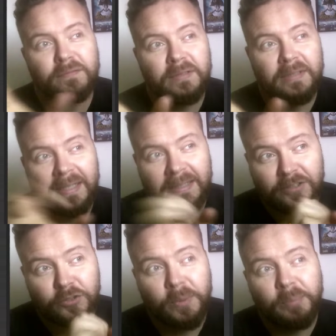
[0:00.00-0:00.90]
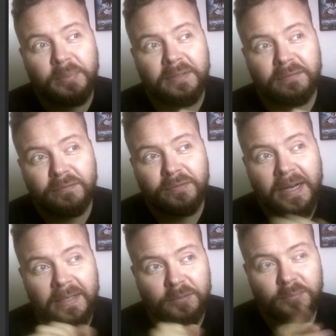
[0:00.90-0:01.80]
like descriptive
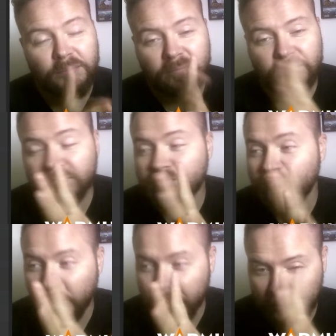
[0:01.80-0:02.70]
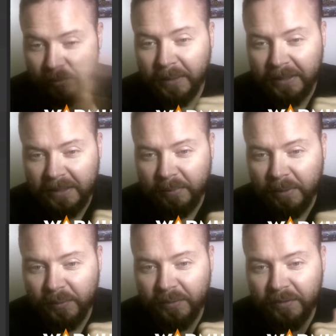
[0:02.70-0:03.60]
random topic you might come up with.